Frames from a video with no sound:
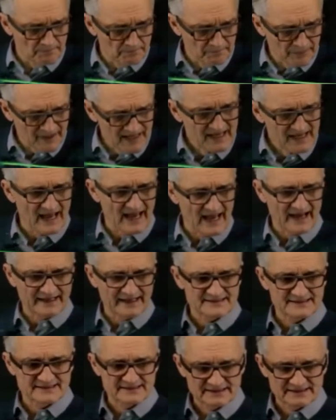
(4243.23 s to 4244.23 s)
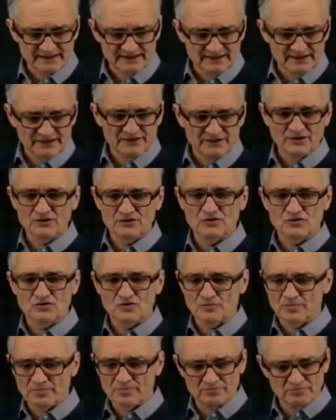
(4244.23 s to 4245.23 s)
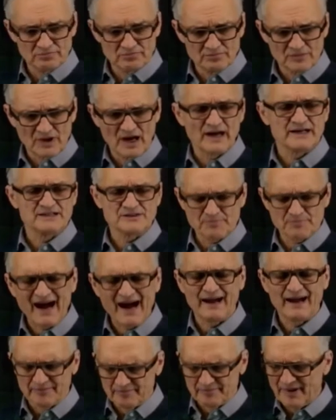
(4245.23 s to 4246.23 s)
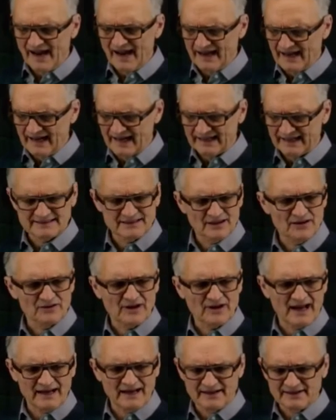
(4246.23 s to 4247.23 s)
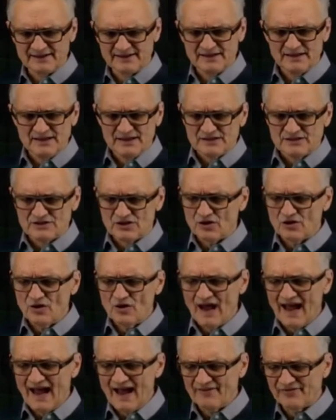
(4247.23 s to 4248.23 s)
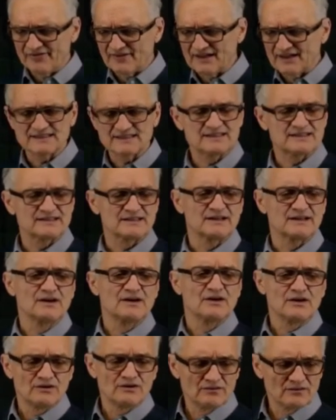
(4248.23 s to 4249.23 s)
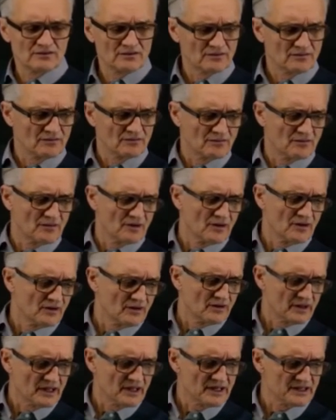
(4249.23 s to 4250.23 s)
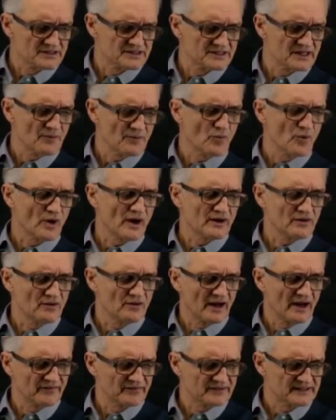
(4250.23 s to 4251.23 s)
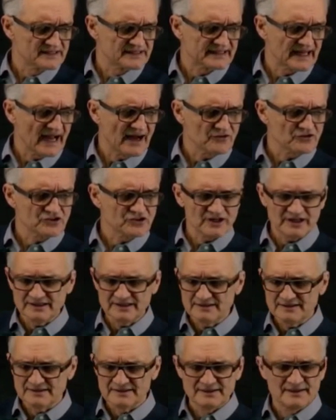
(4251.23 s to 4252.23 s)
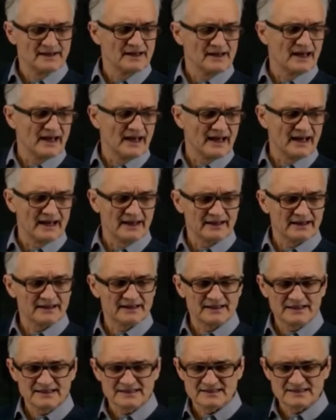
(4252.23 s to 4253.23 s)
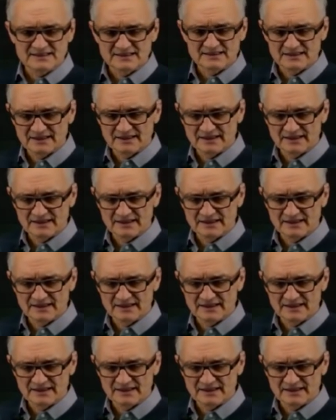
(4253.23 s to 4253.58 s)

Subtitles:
px, not to, no, it's pi x. Okay, so you have this here somewhere. You have this Gaussian, and this